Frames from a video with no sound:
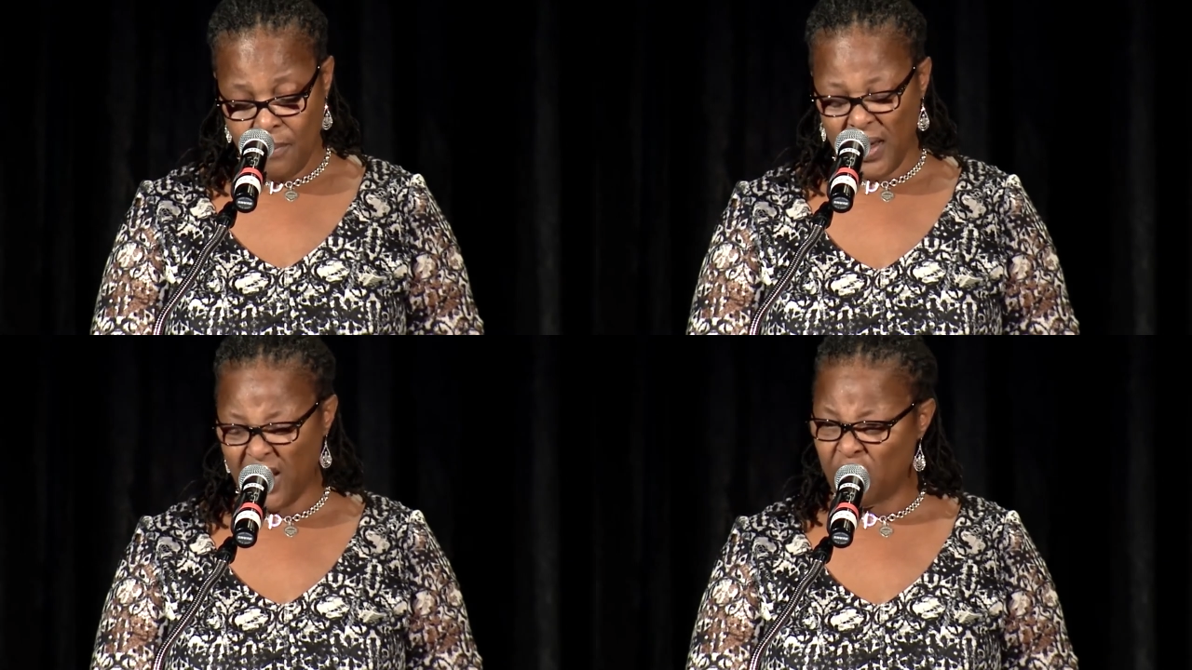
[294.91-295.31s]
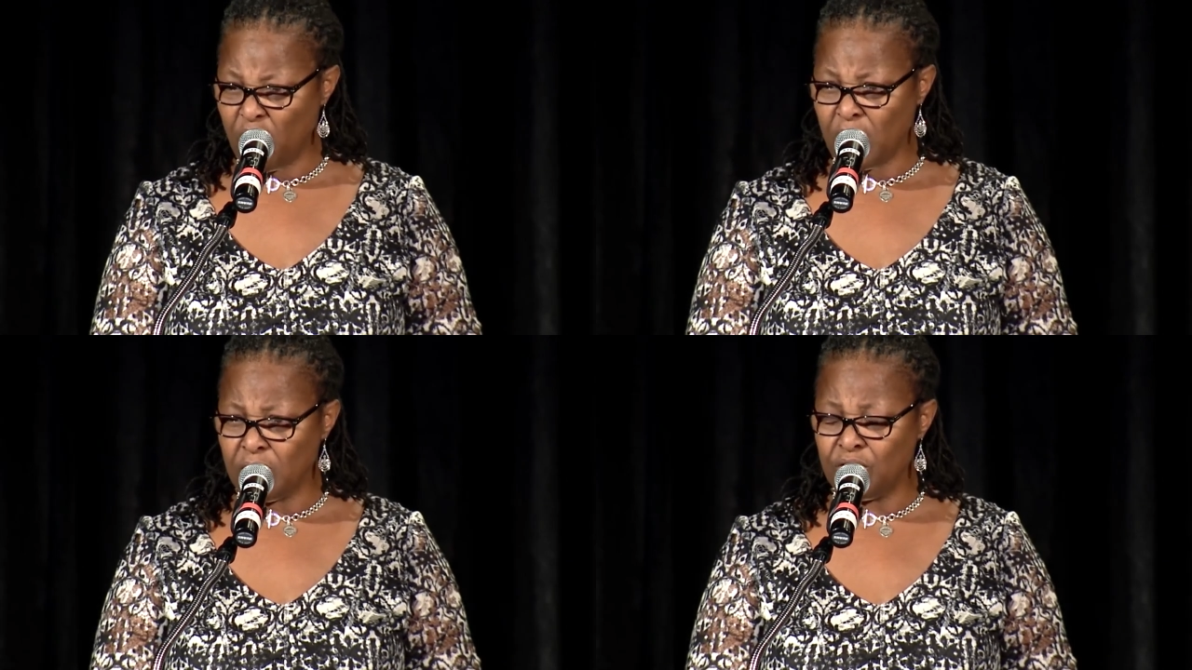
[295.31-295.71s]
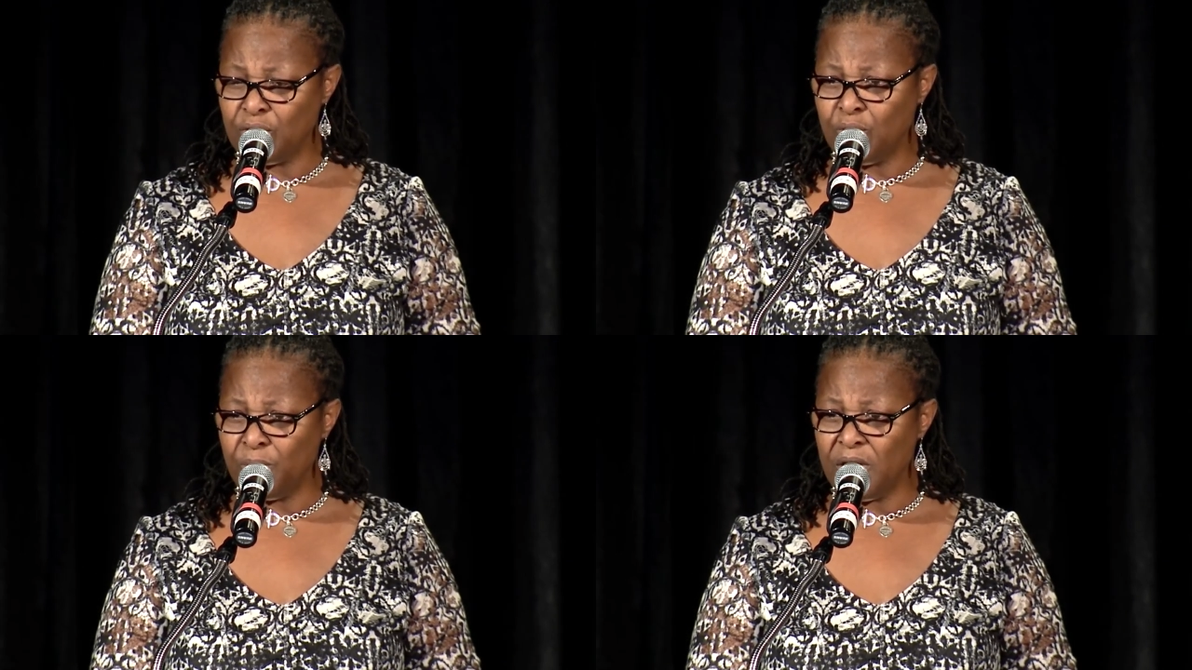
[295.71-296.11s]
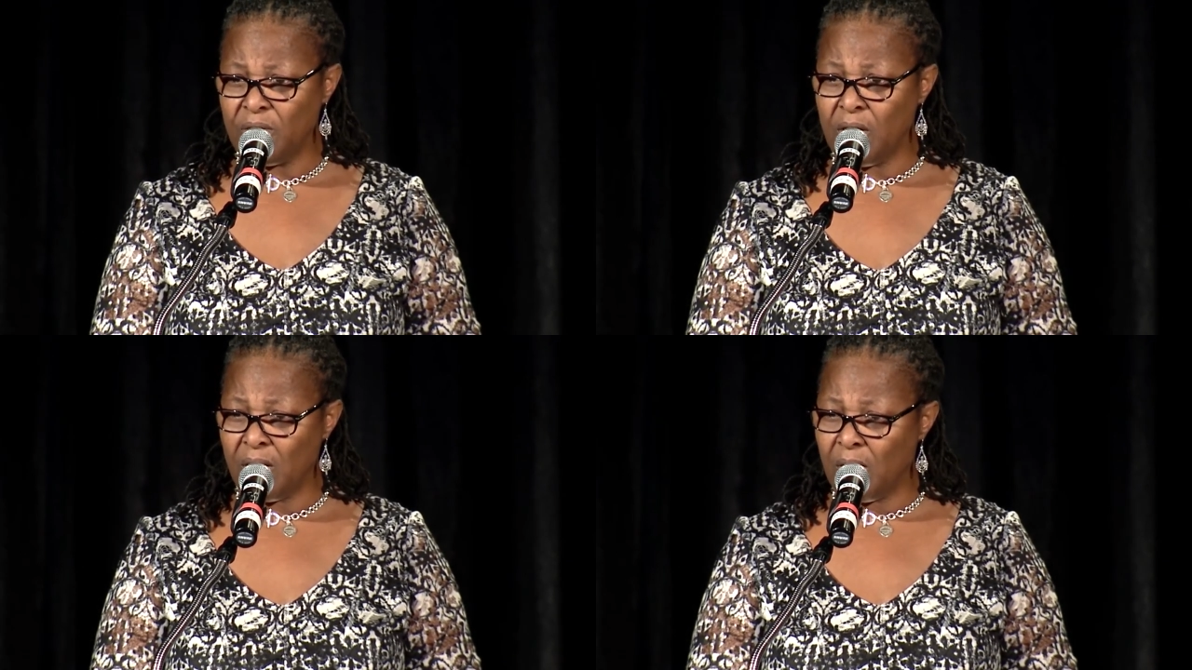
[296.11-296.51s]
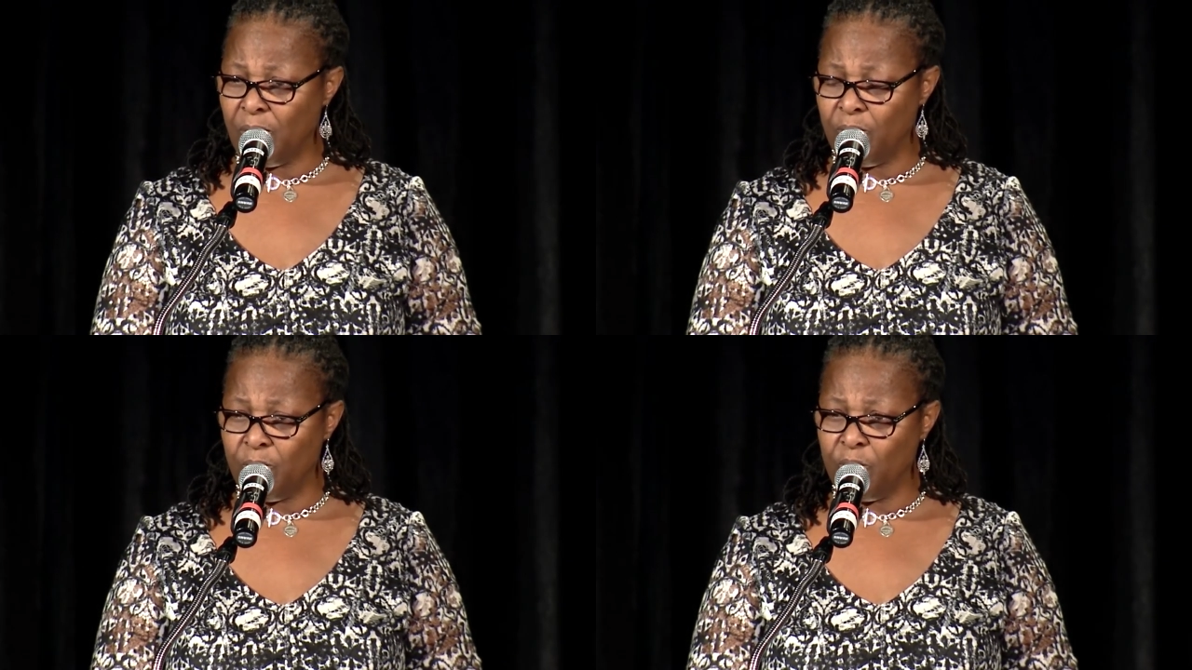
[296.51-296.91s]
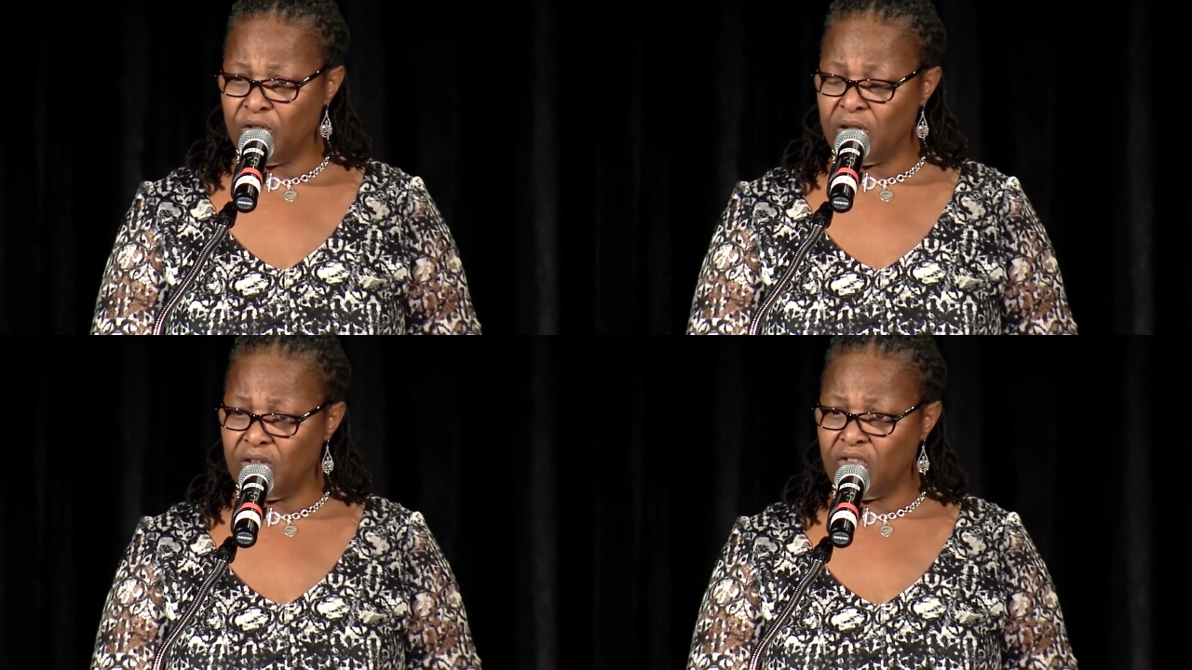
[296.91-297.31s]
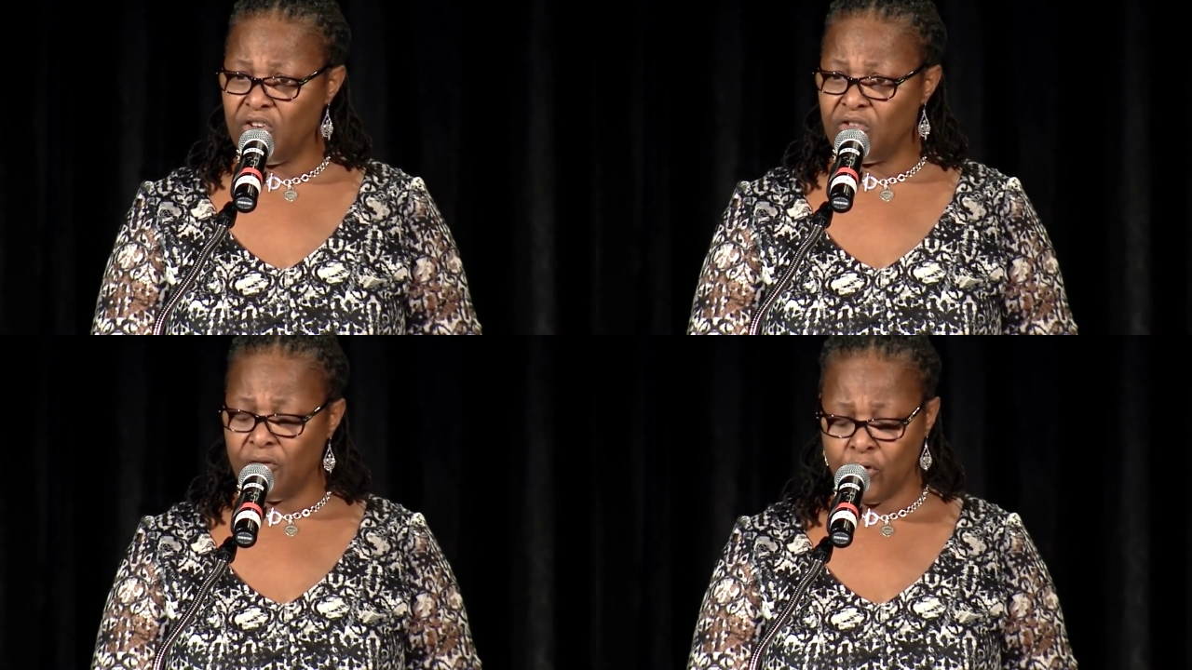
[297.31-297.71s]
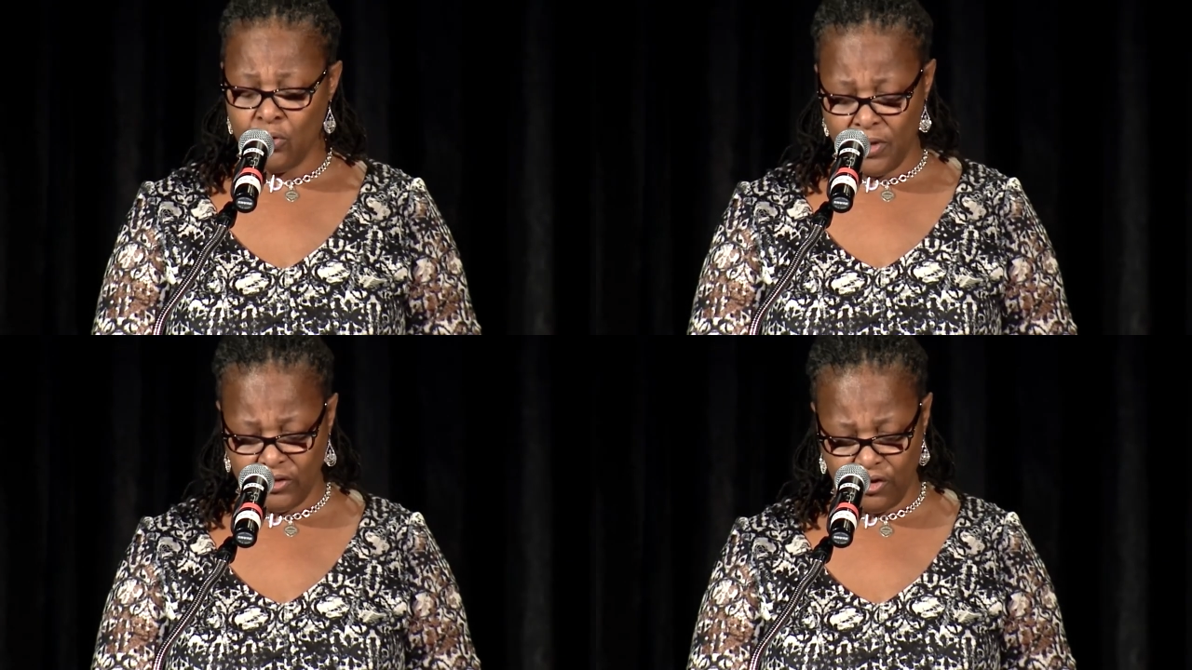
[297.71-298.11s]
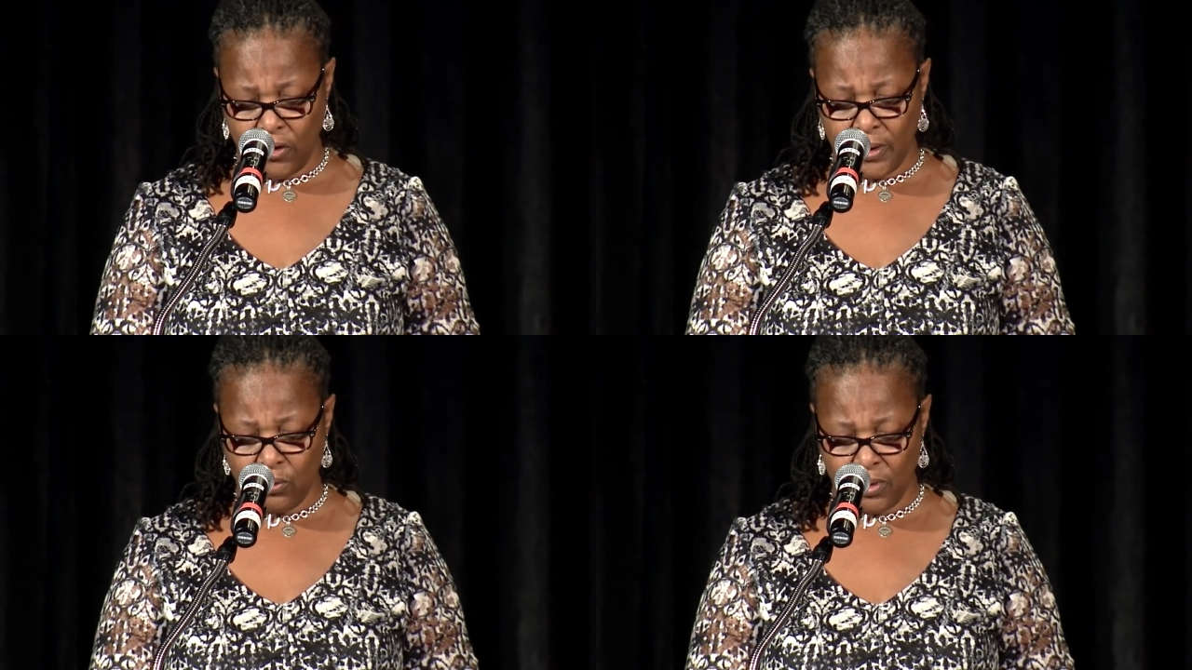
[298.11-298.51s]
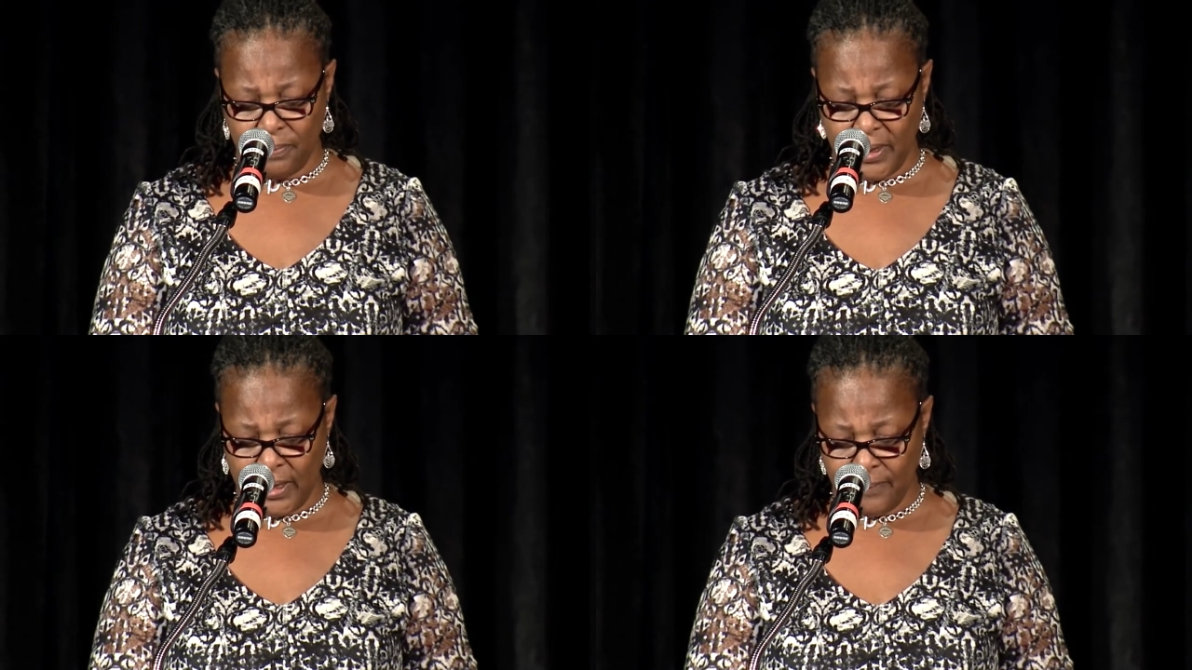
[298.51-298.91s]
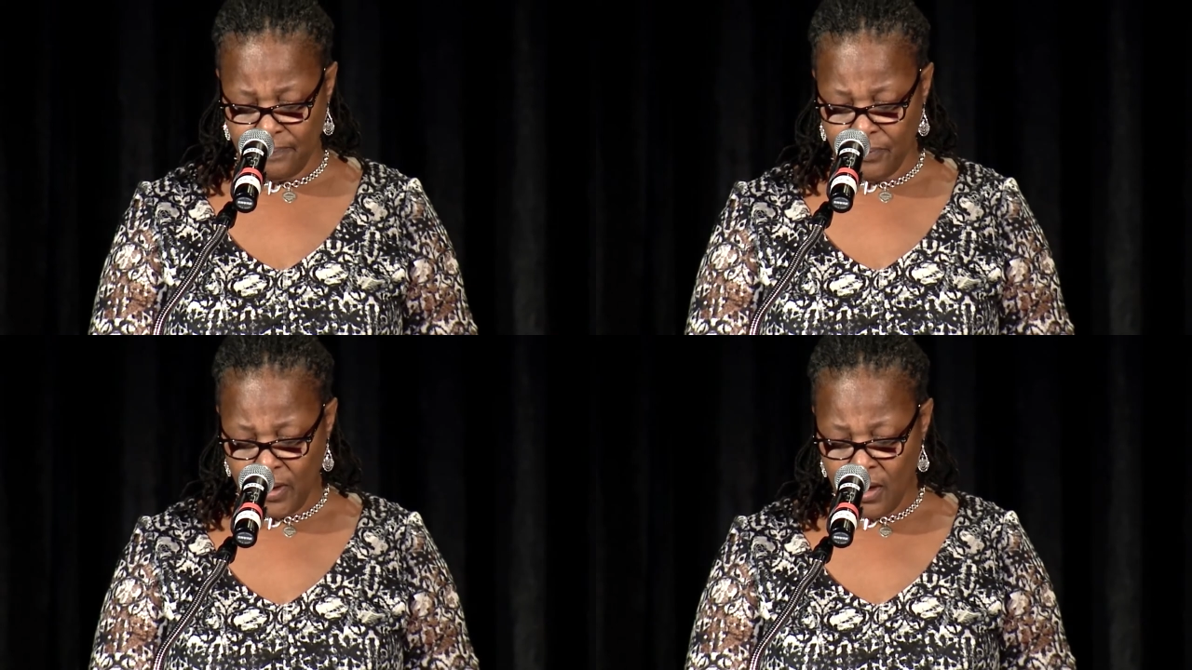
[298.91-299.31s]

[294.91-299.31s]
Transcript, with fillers: but I struggled to re uh, reach a decision of who that charity would be.